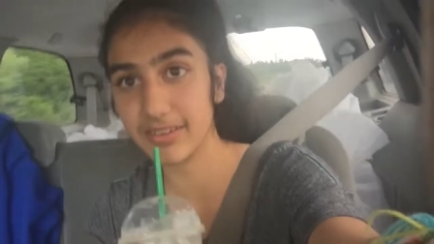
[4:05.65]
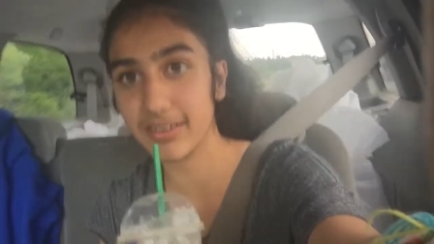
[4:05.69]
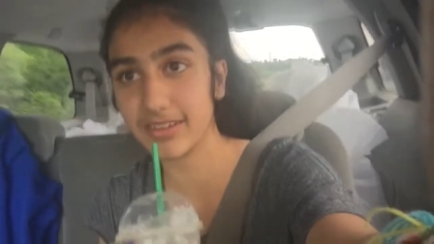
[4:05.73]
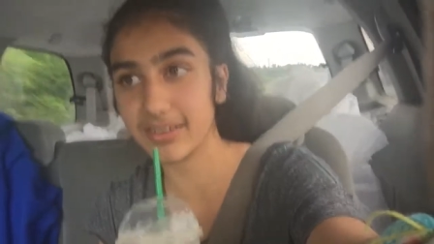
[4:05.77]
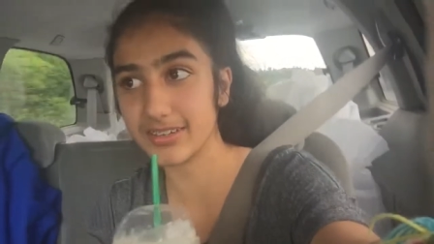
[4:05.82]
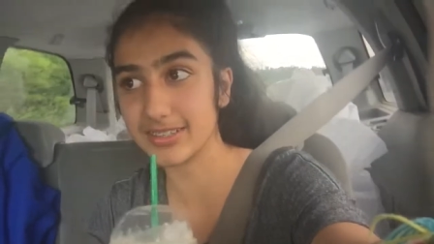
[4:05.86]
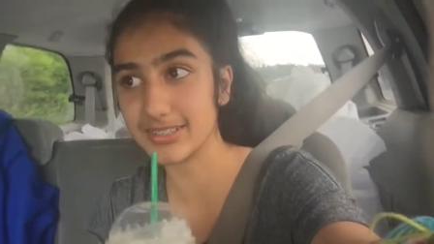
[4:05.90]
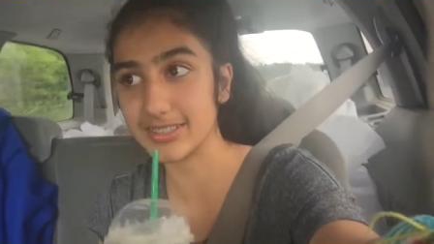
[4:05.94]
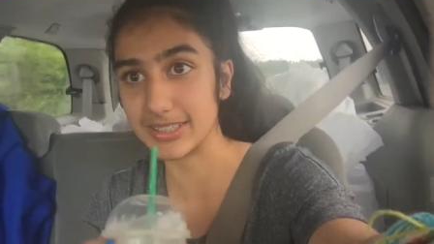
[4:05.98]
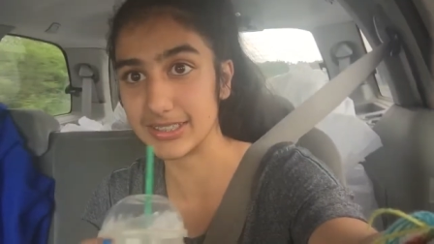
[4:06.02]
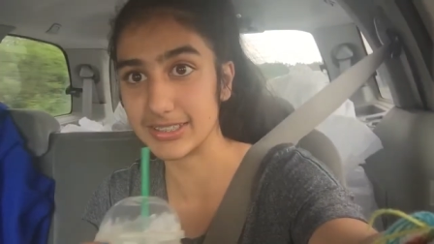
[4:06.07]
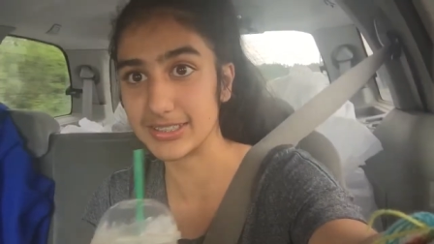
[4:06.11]
and
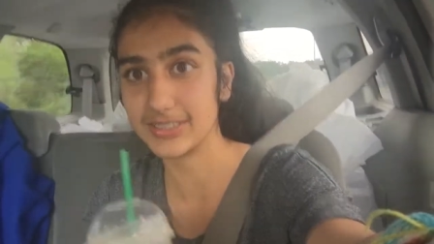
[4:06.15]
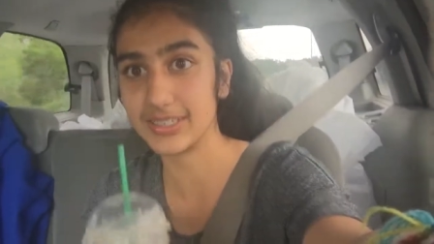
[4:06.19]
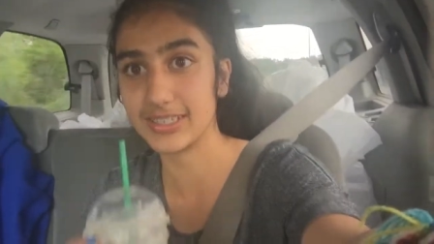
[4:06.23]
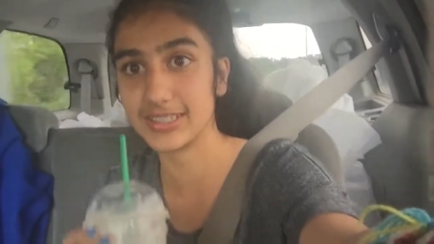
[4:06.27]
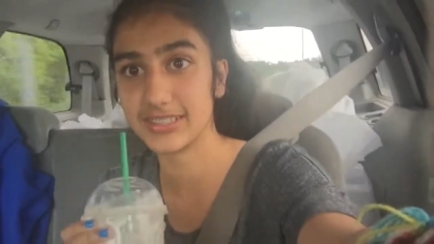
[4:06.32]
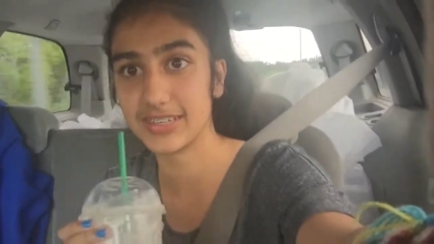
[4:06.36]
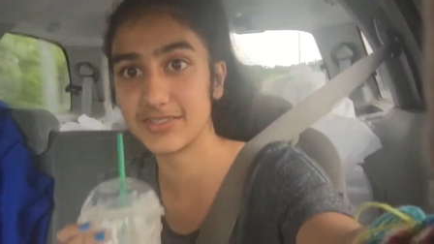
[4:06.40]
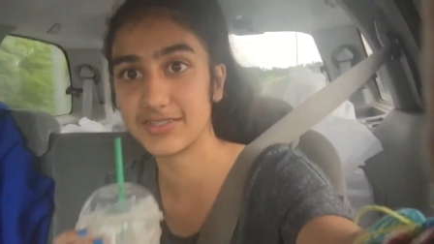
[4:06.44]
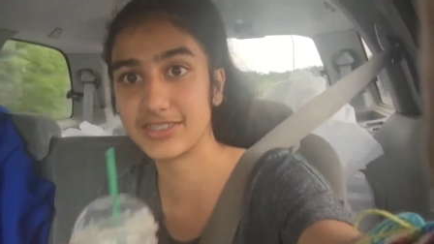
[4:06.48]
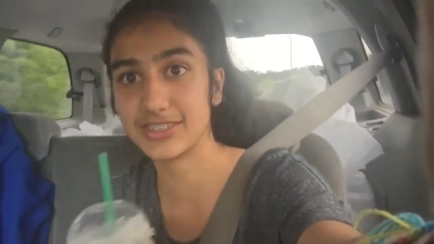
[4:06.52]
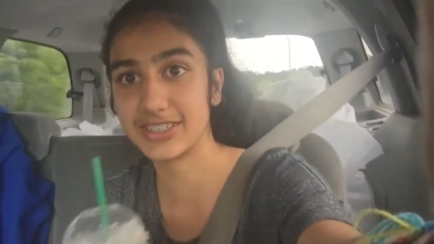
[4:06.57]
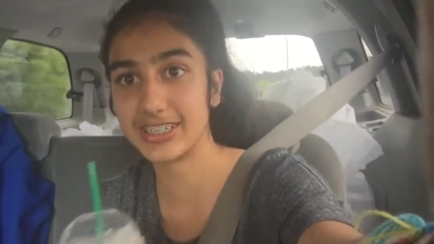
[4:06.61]
I'll talk to you guys
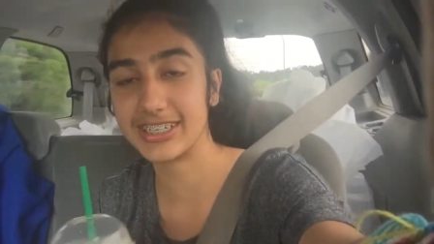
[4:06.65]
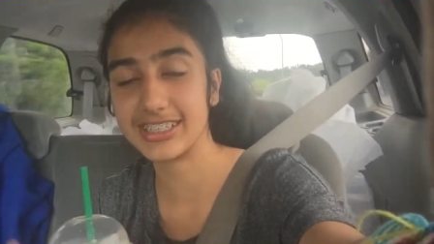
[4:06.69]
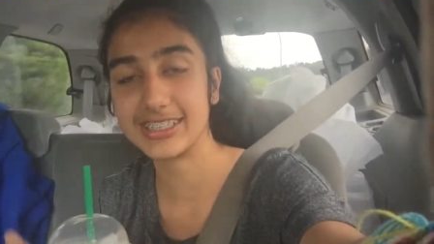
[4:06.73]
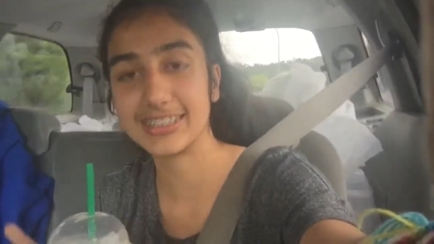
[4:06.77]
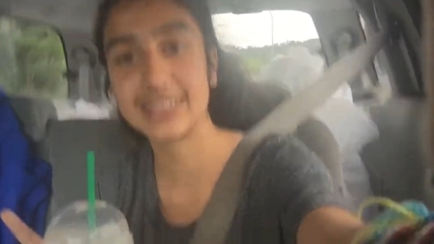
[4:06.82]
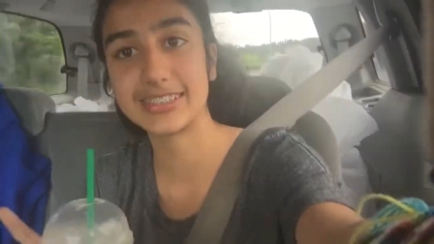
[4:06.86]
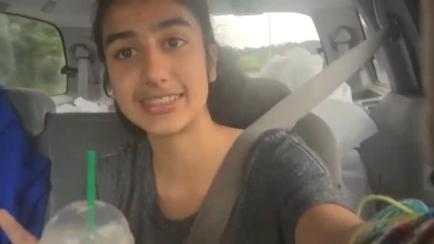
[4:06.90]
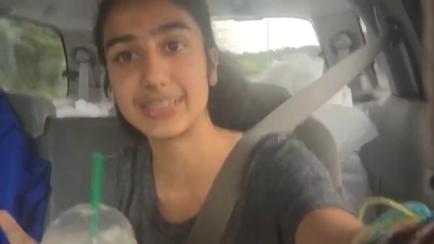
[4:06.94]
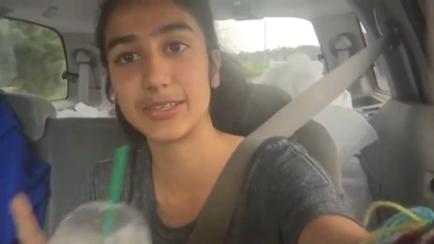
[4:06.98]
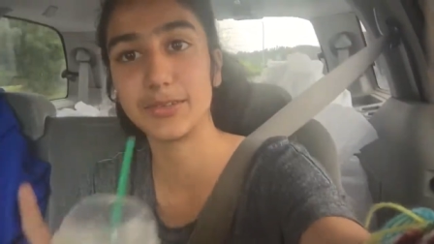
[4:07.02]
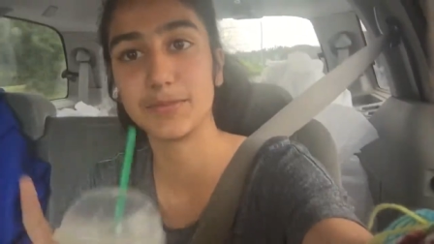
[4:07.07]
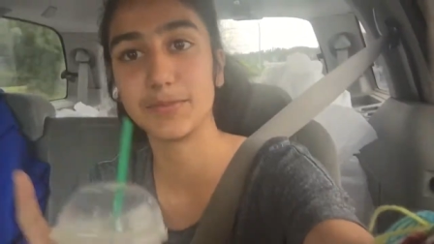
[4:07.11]
after
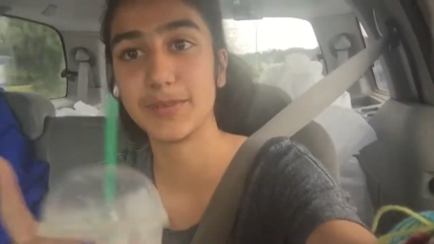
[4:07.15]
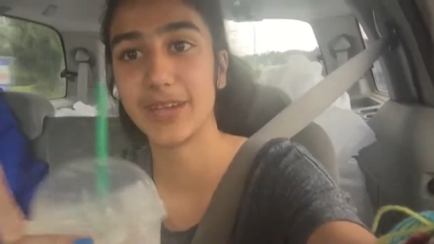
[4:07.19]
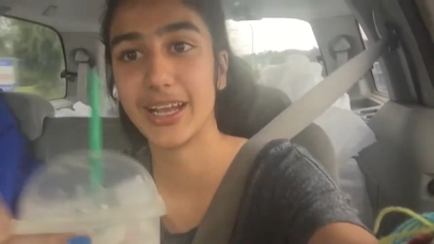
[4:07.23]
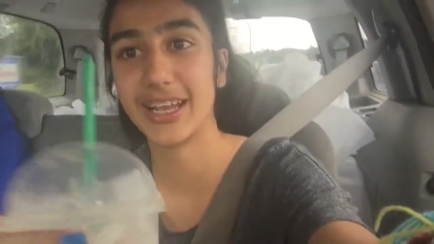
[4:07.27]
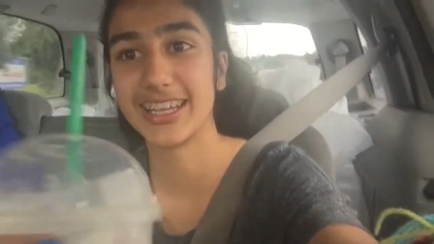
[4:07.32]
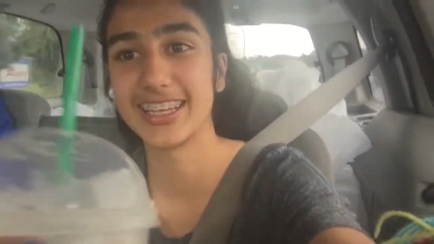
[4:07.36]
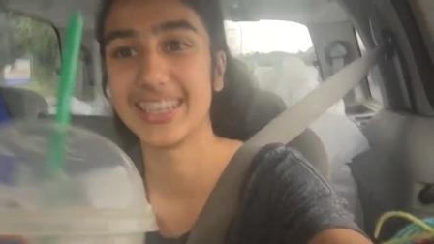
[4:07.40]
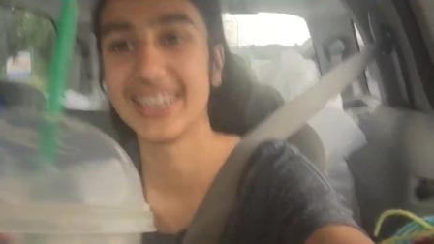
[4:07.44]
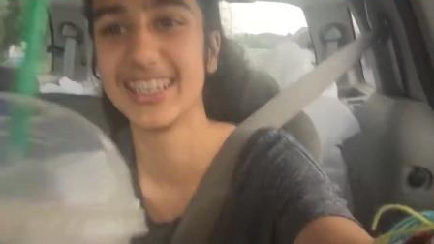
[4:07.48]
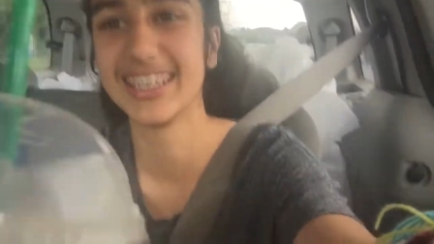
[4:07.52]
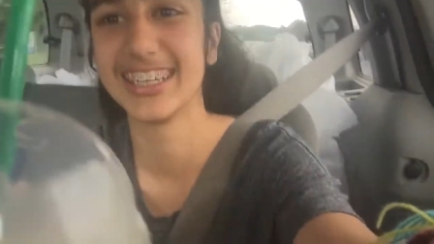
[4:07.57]
dance. So bye.